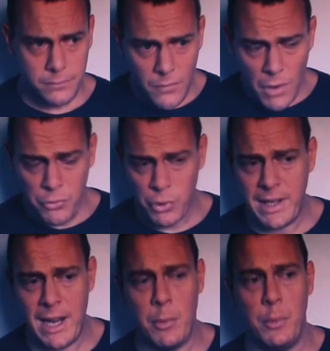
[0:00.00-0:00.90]
Freud
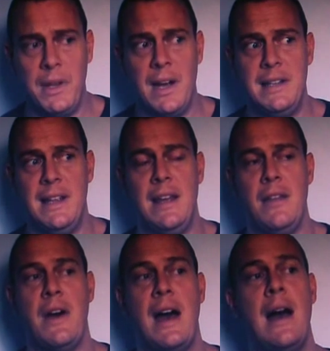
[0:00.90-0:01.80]
came up with the idea
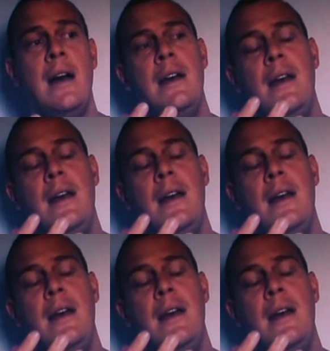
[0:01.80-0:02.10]
that